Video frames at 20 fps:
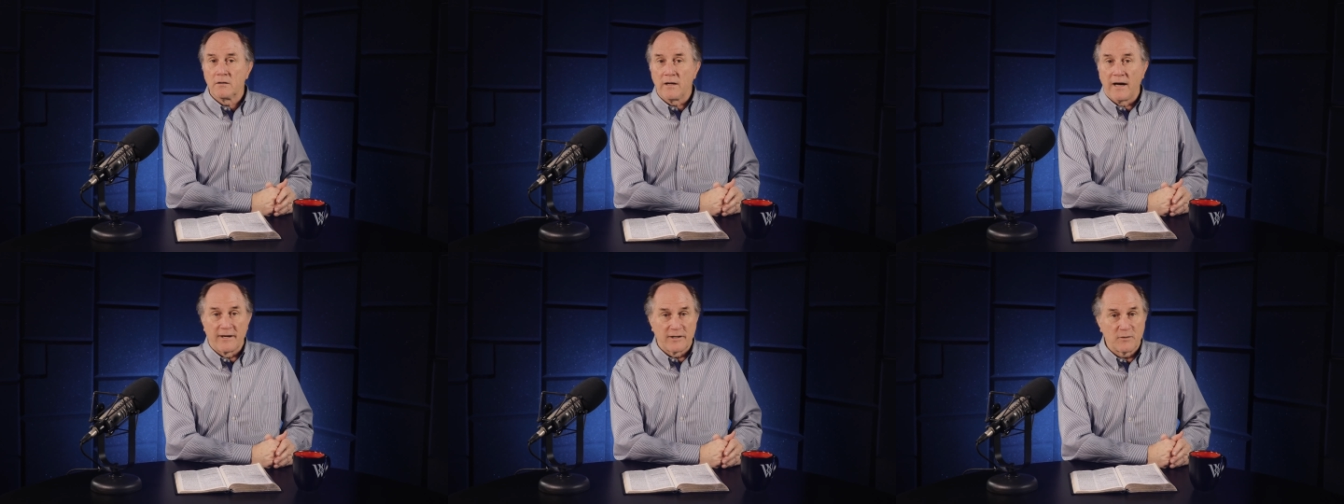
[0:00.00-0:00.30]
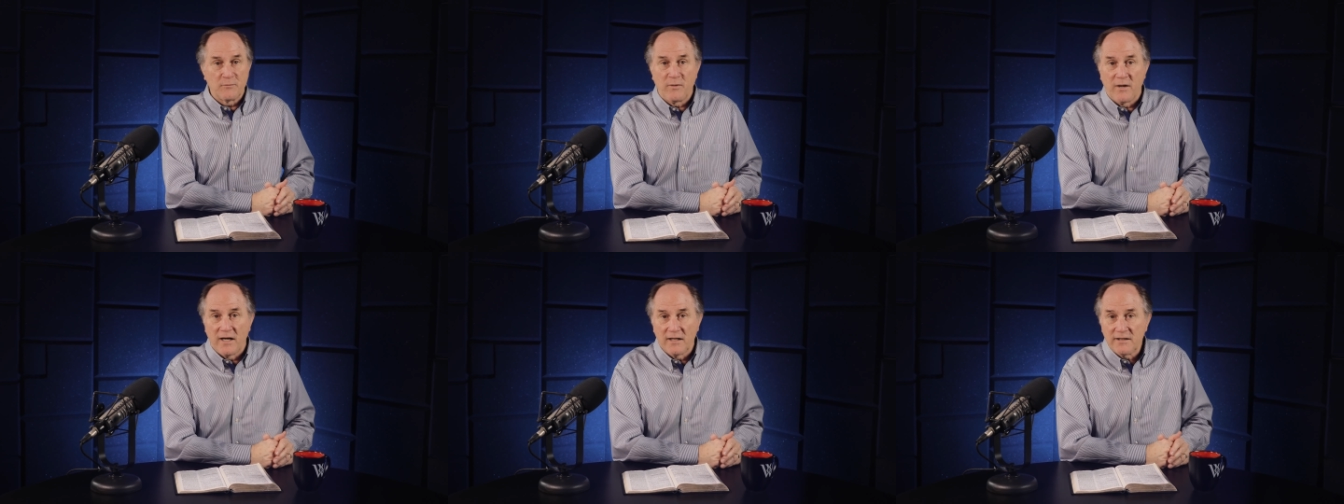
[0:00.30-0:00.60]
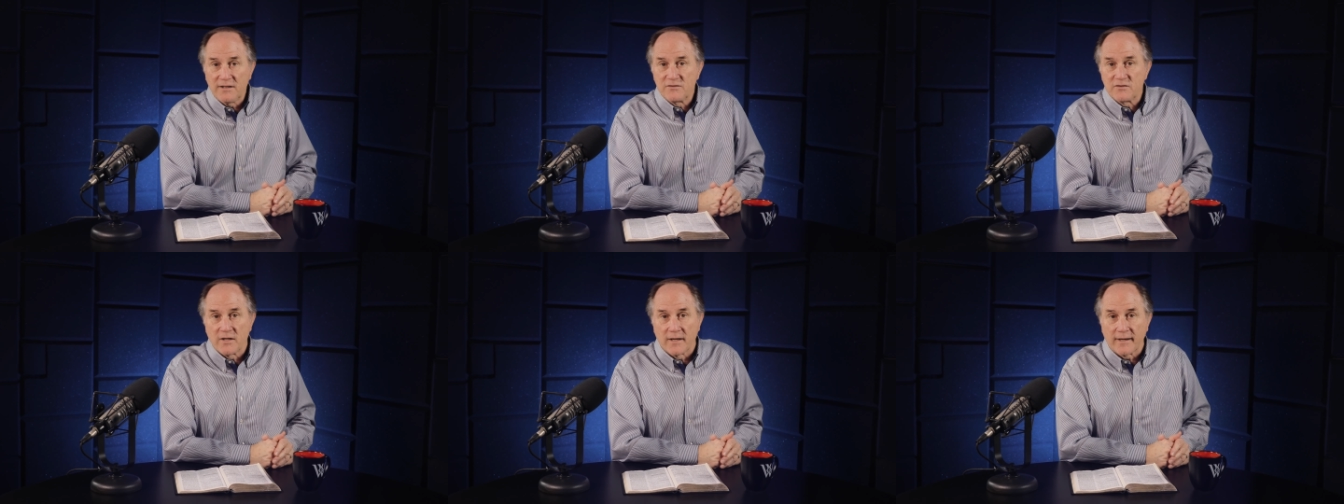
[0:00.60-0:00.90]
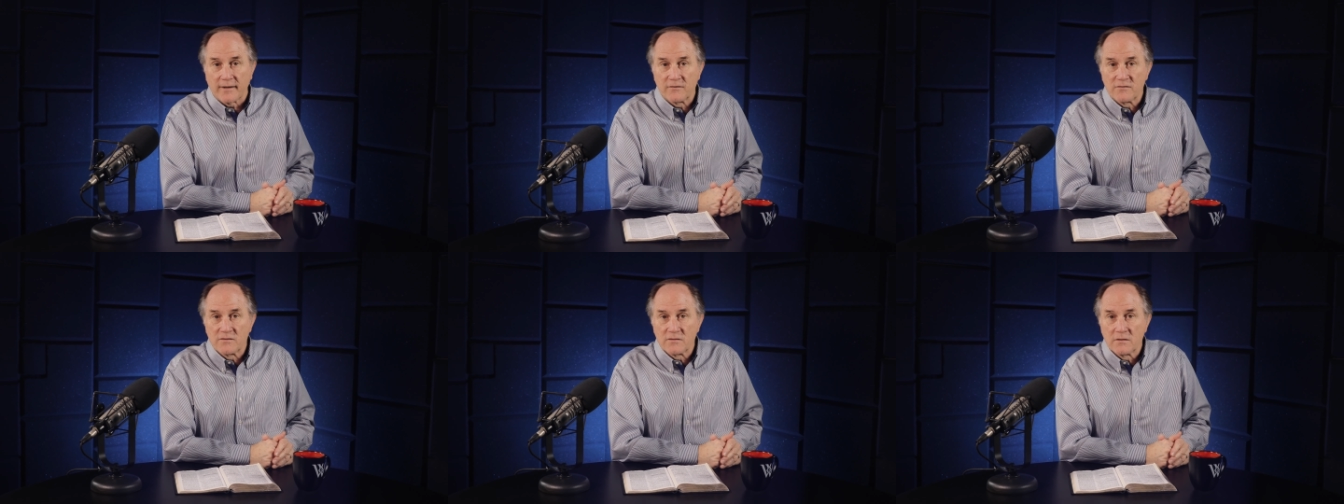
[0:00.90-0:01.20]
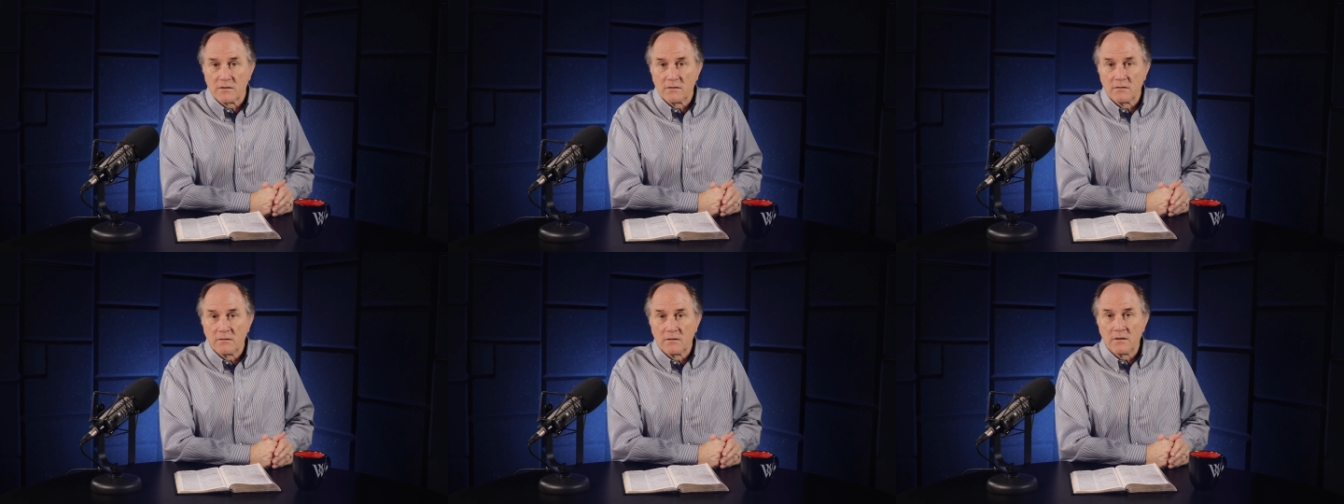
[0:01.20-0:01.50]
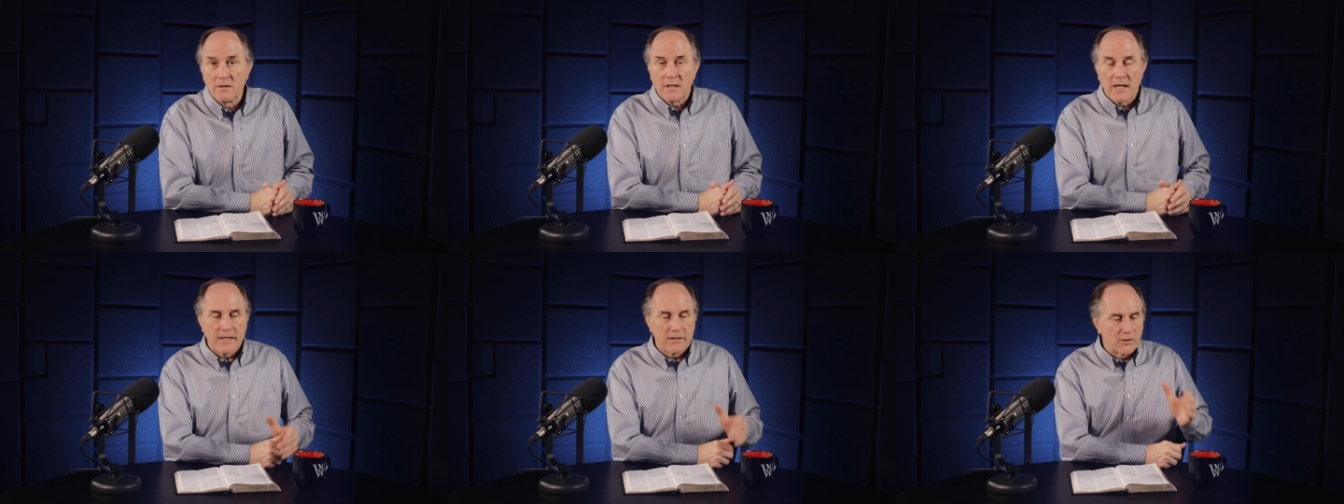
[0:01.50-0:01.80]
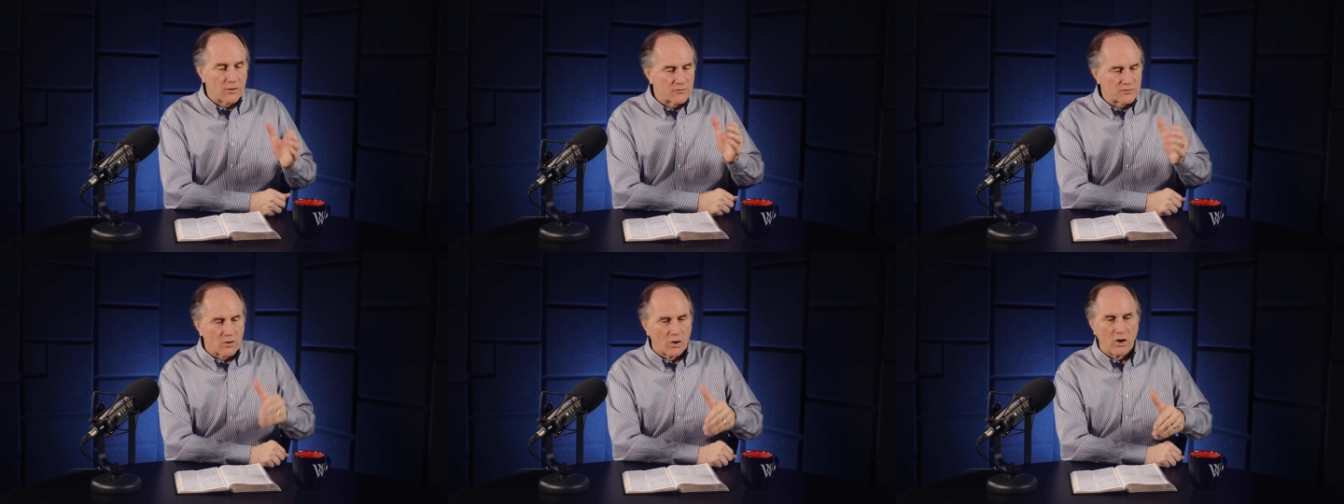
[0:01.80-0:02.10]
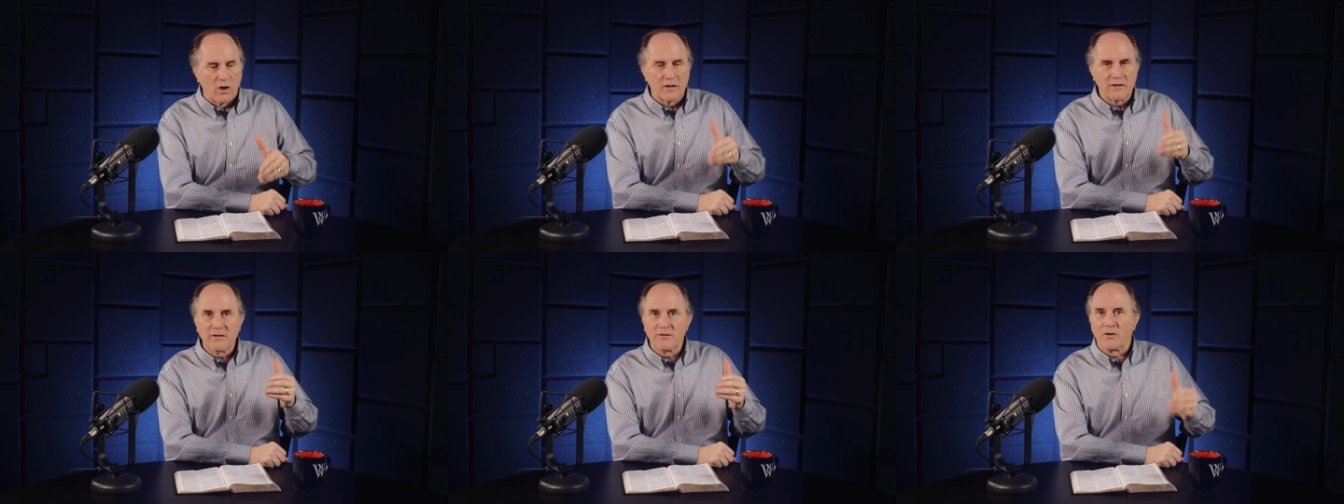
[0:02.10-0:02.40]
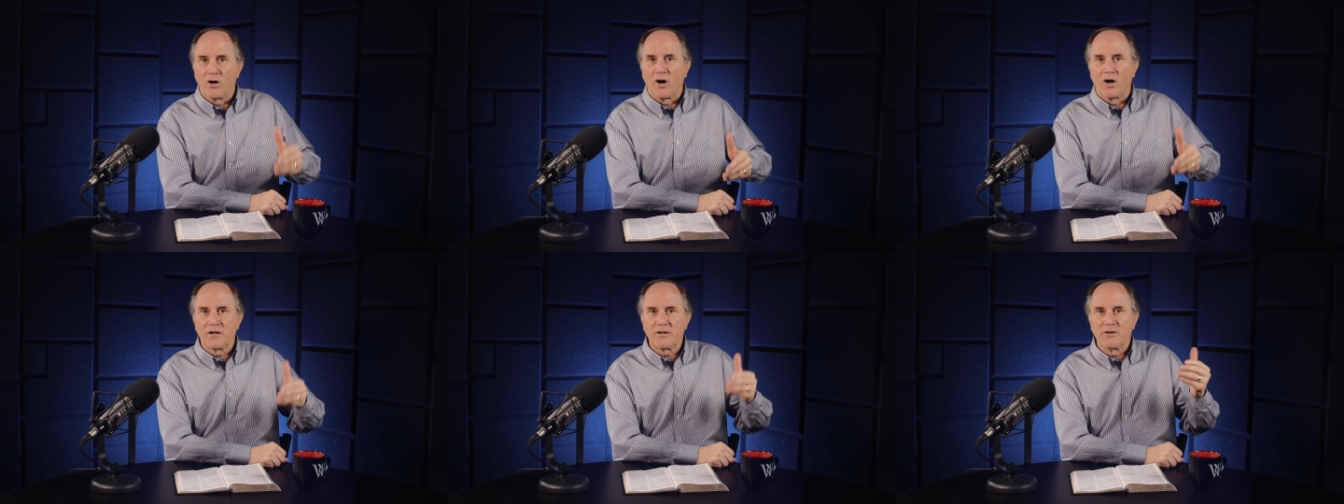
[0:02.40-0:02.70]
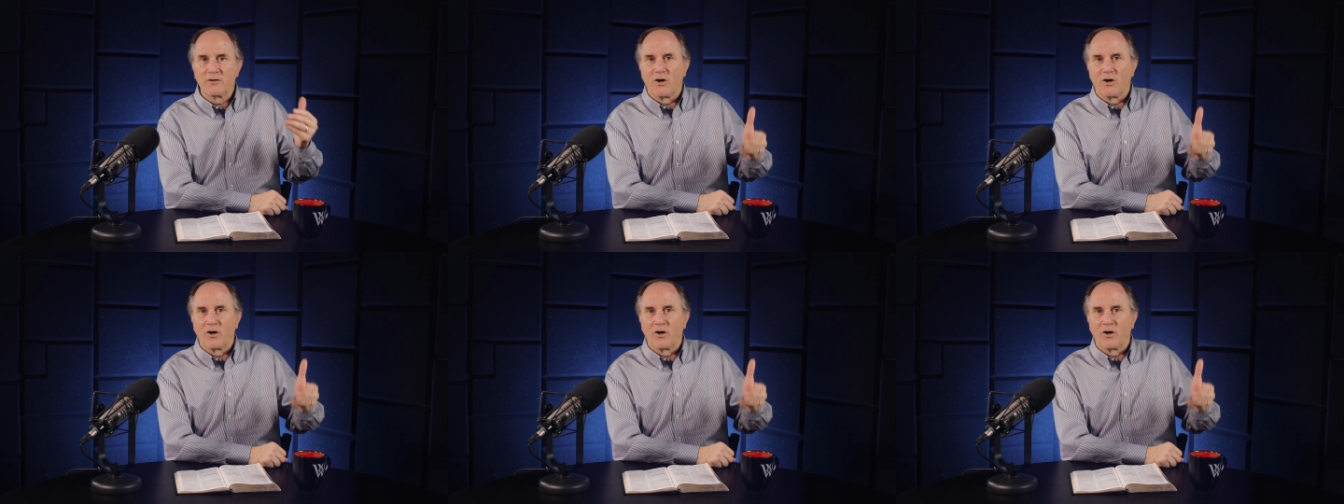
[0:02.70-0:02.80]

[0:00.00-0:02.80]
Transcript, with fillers: out of politics. And it goes on and on